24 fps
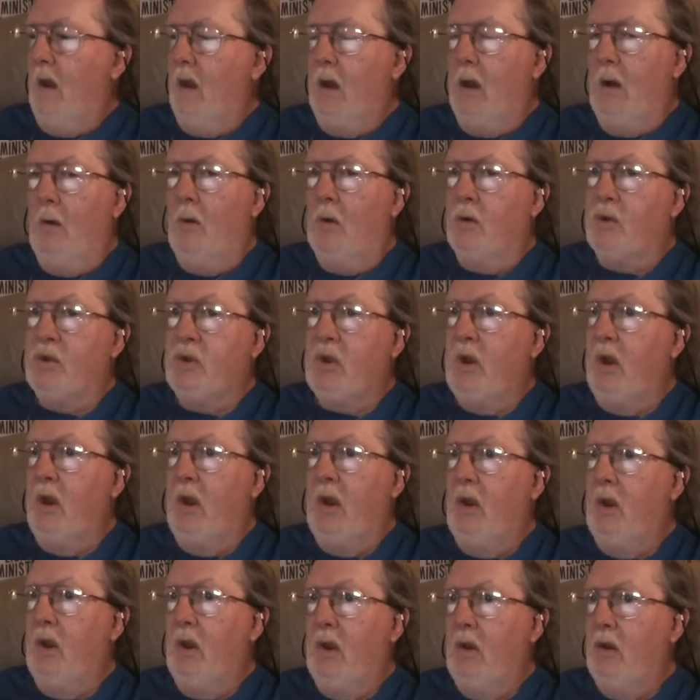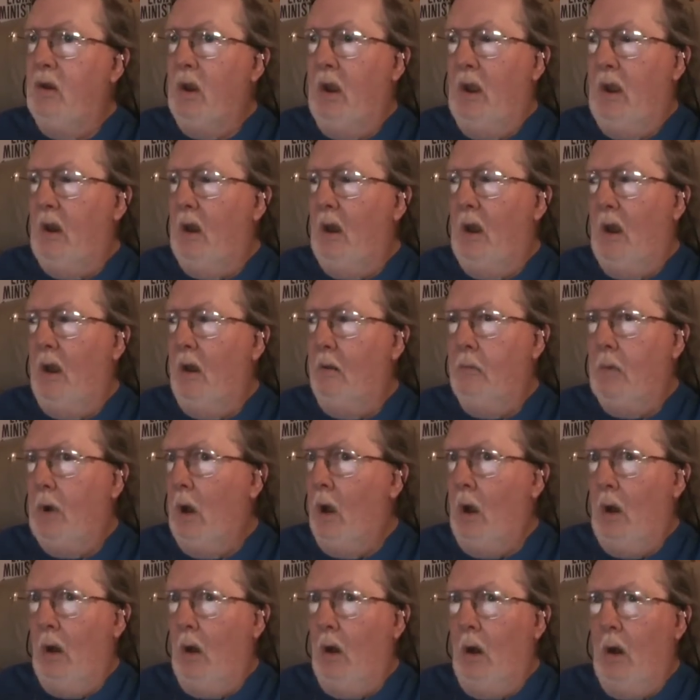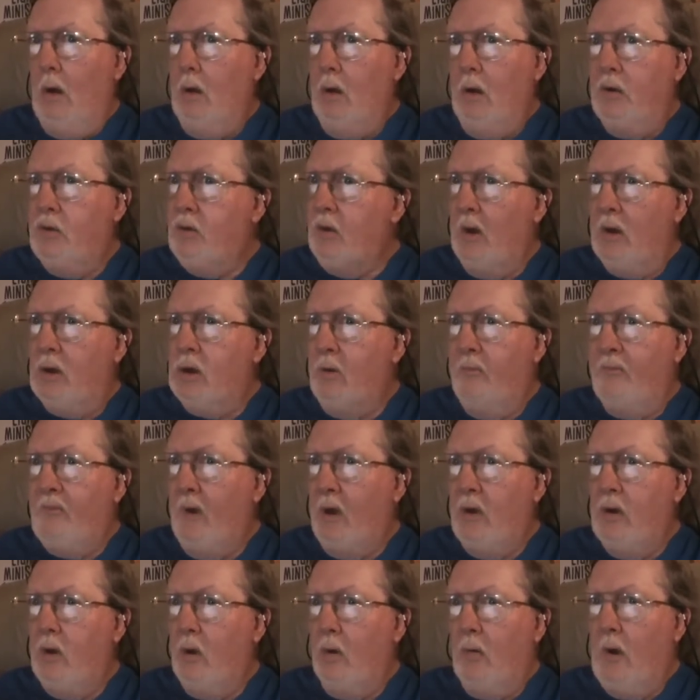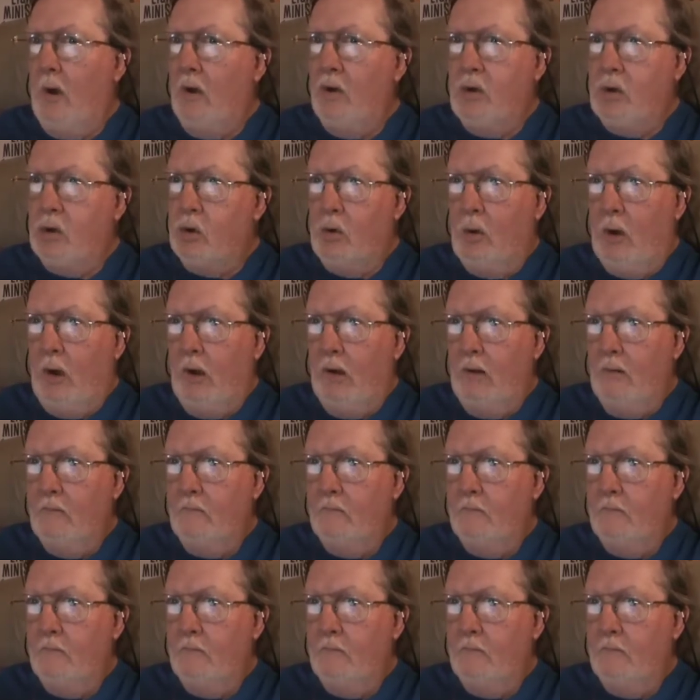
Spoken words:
you will see that I am not on the sex offender registry.